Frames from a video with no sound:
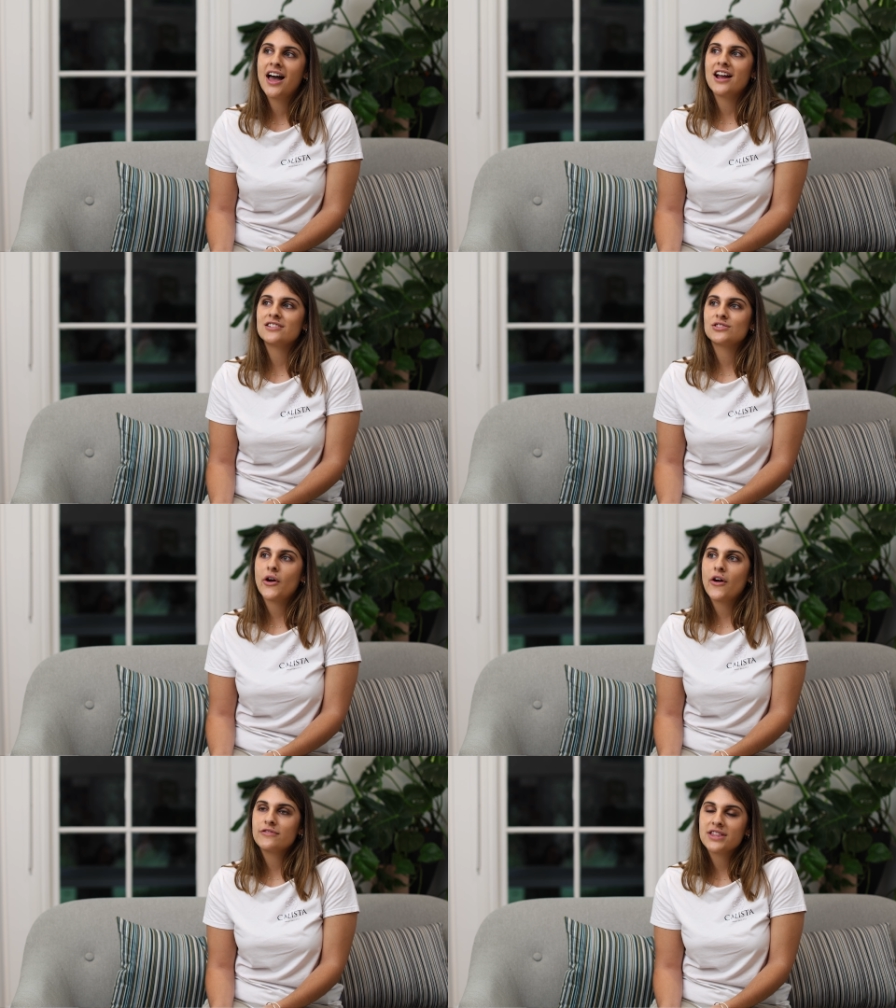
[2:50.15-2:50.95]
And
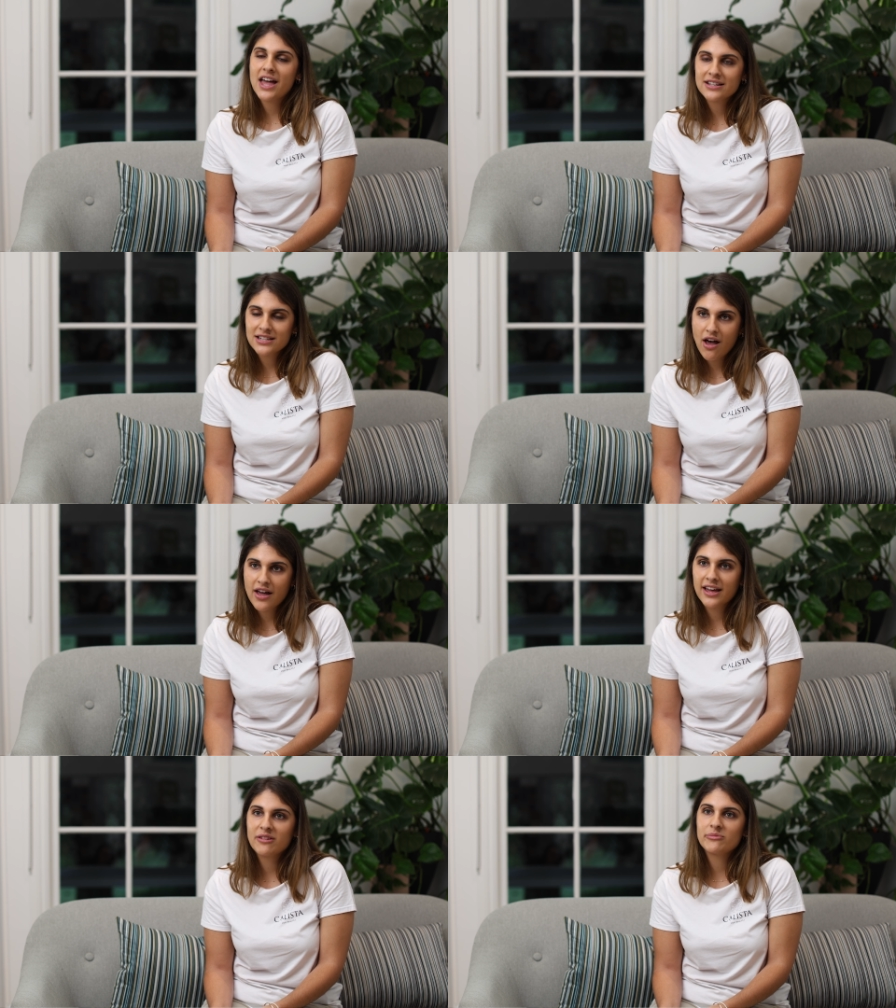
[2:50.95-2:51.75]
so over that
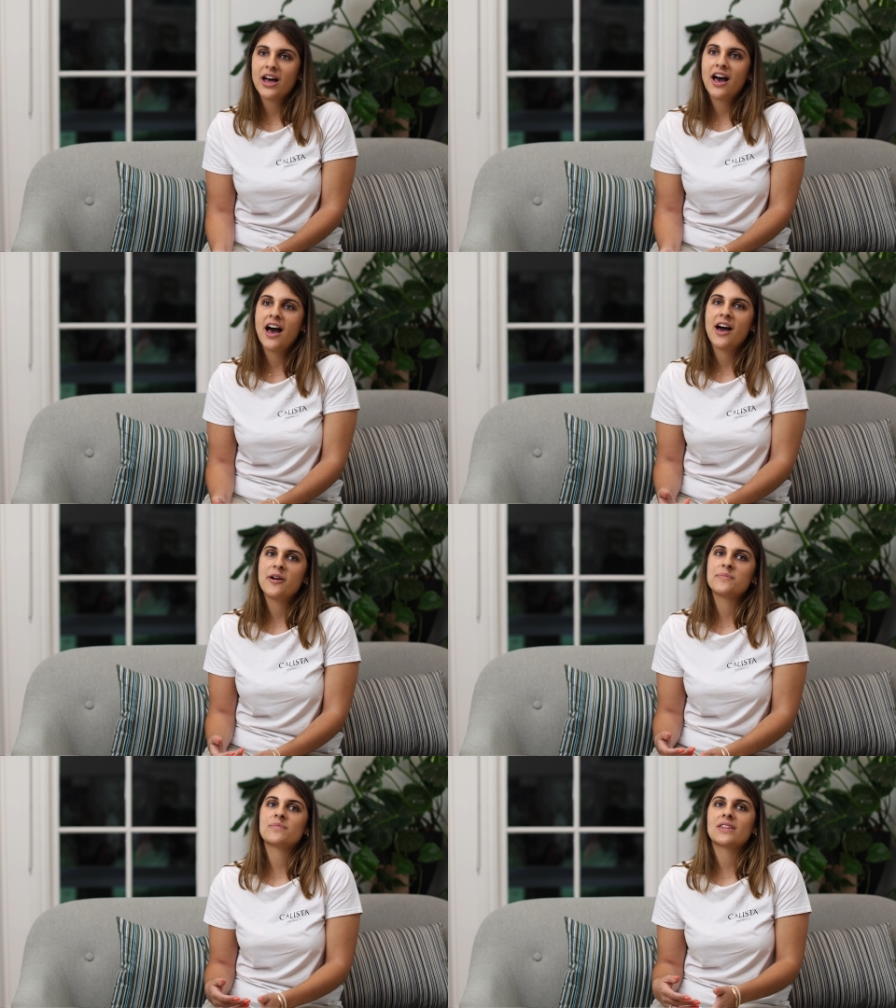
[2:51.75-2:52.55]
time,
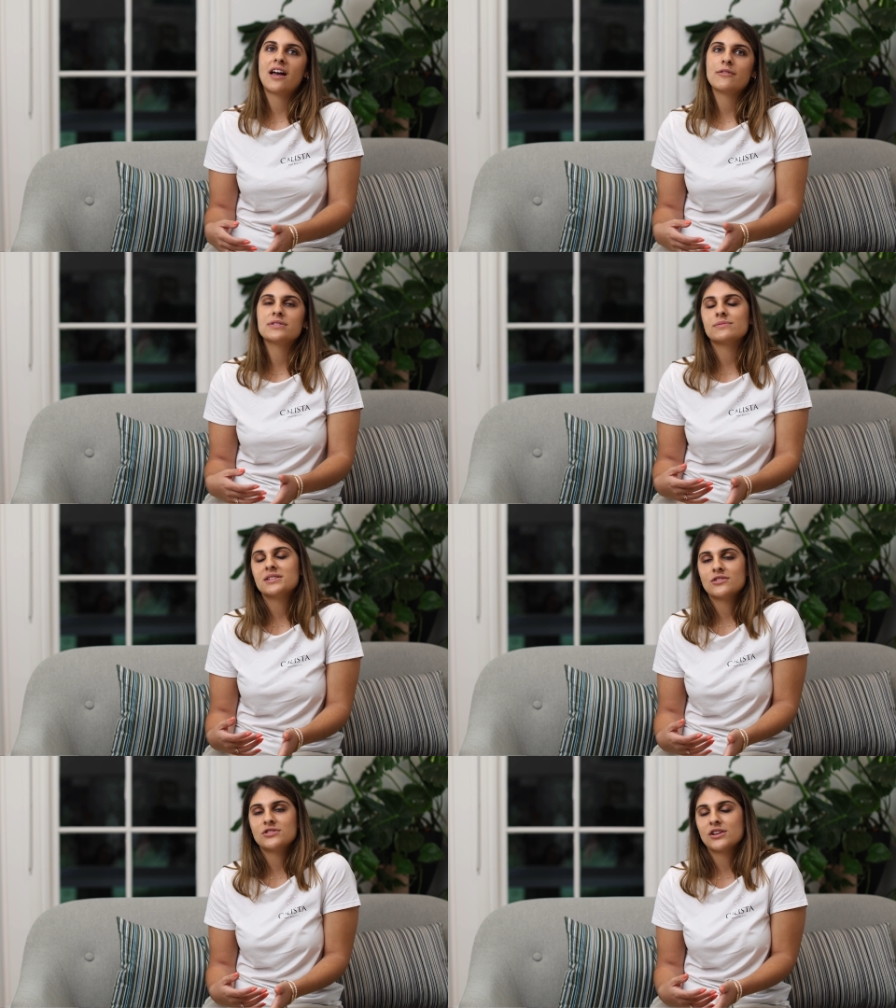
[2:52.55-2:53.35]
I was
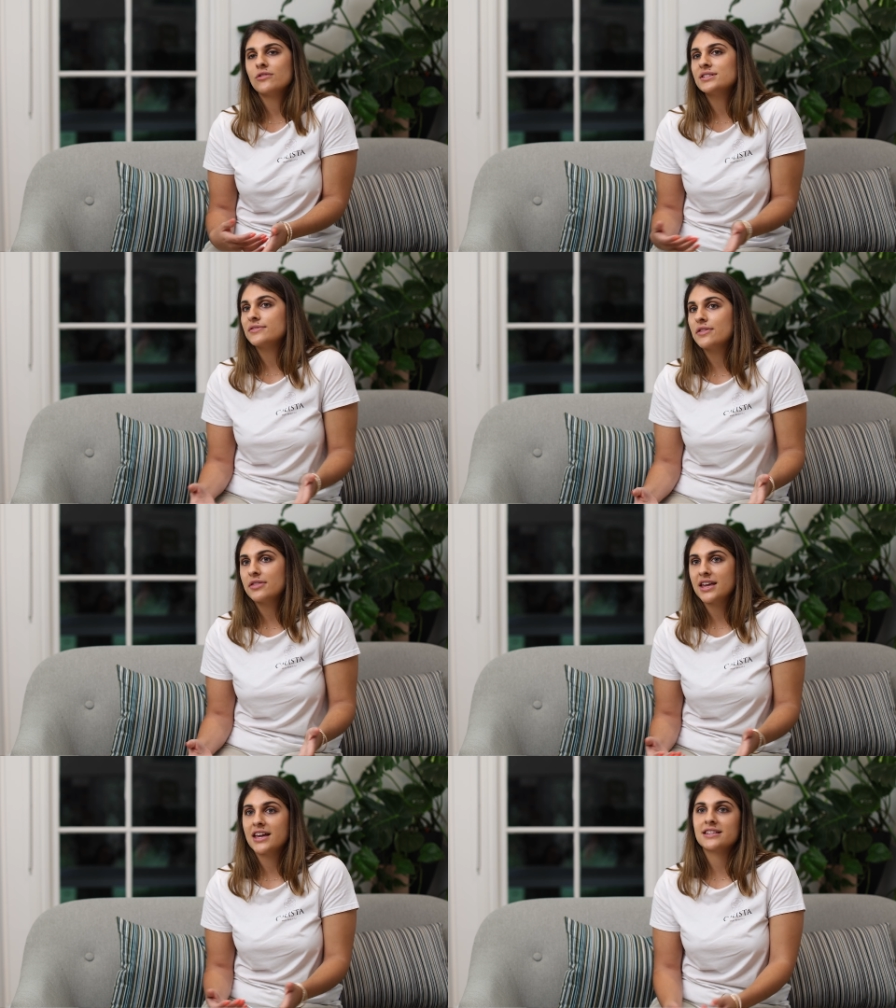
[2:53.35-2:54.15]
researching all different
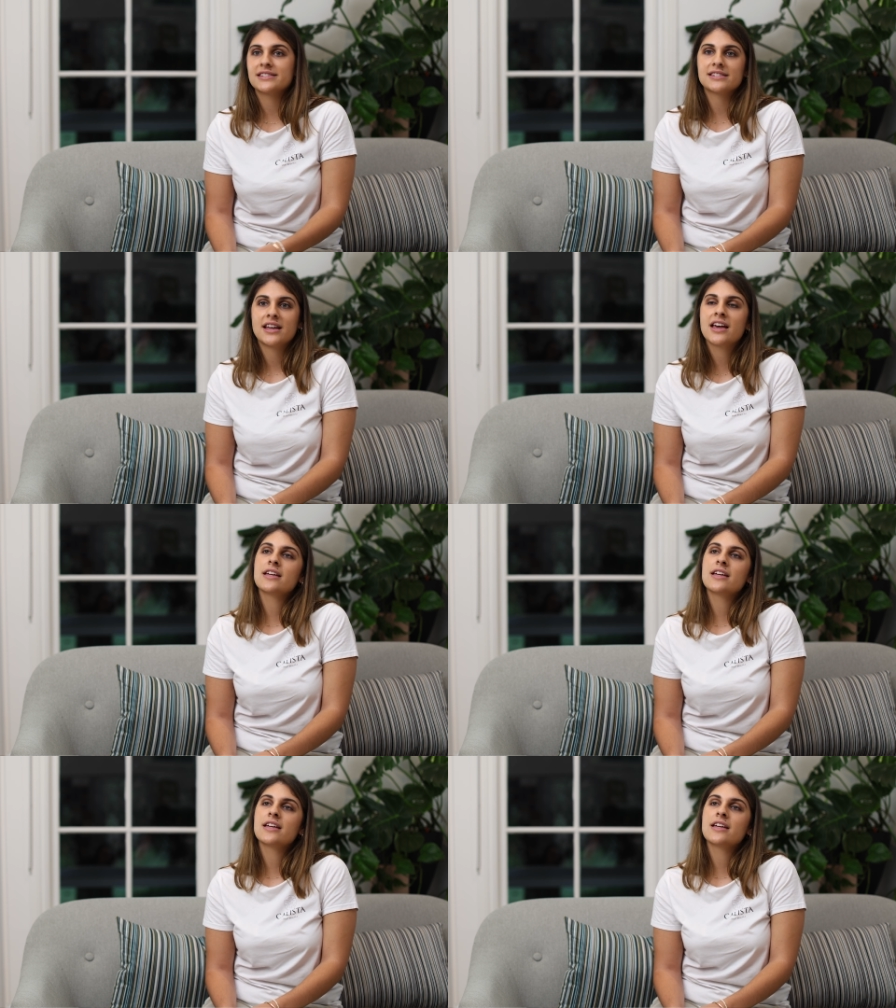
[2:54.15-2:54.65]
things